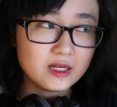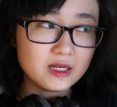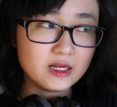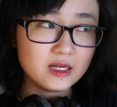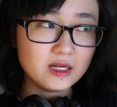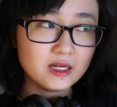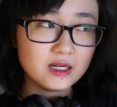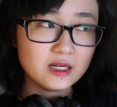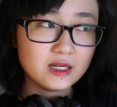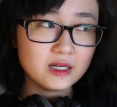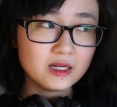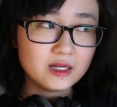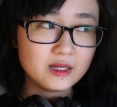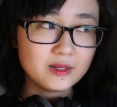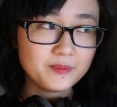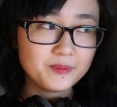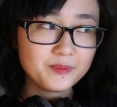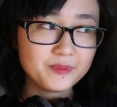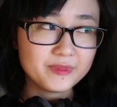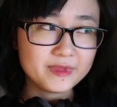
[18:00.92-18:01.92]

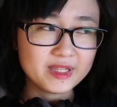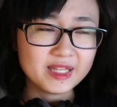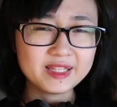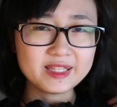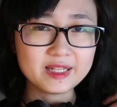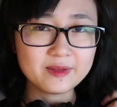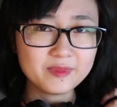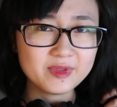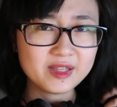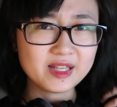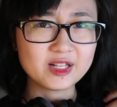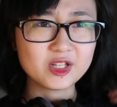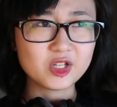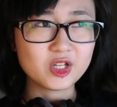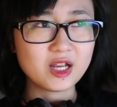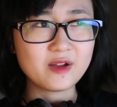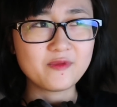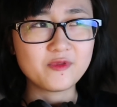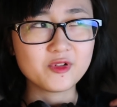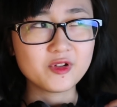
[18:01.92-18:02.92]
then something I
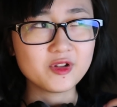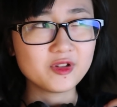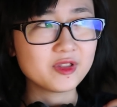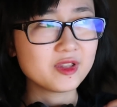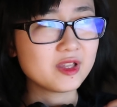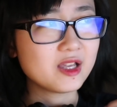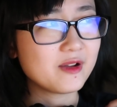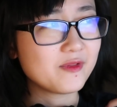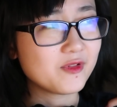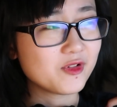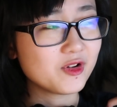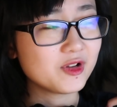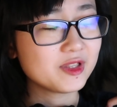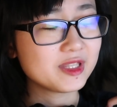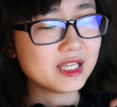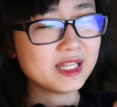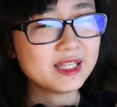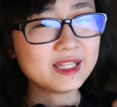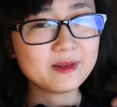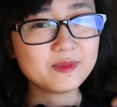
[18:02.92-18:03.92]
forgot.
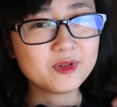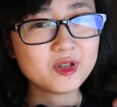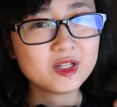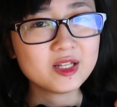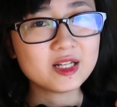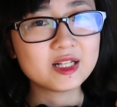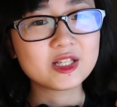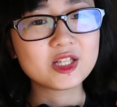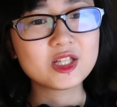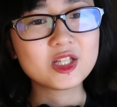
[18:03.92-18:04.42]
Then something